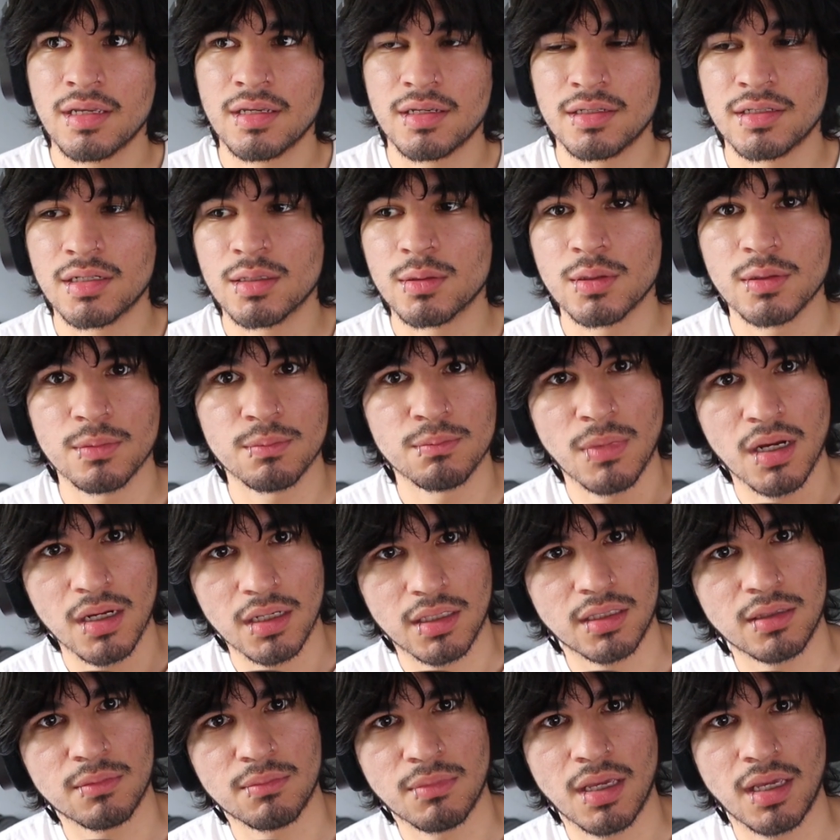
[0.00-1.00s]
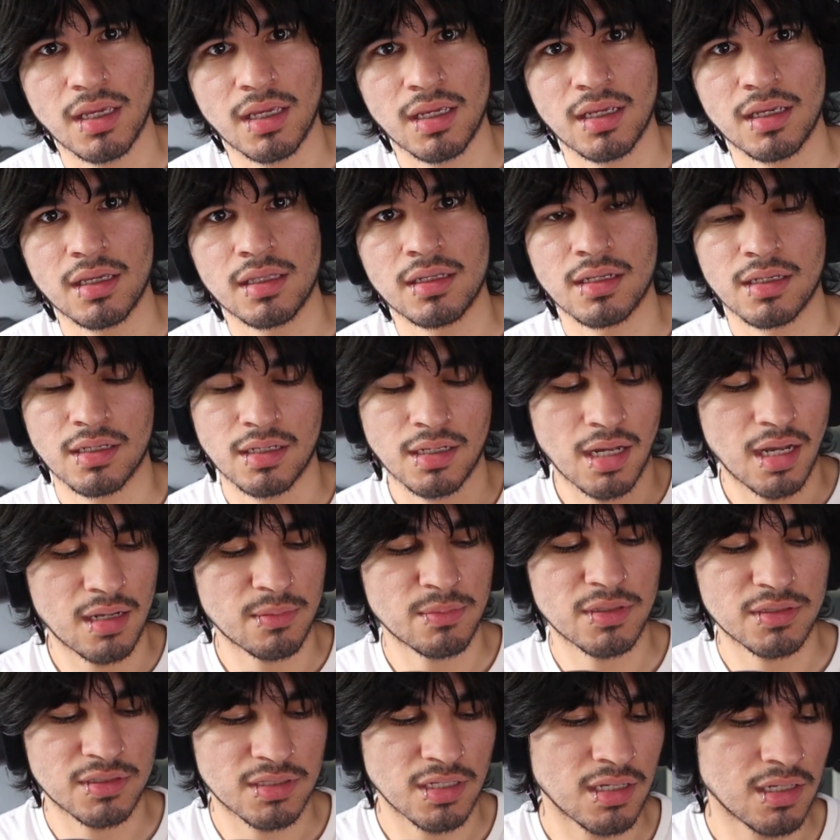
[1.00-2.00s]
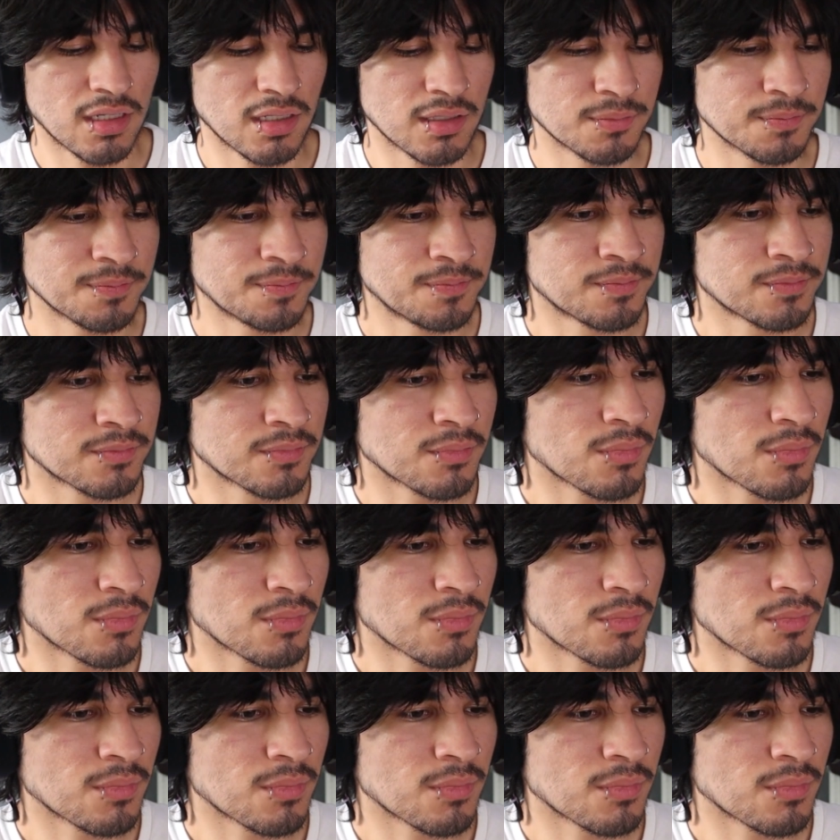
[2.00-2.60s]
You know, with Monkey Man and Kamechan,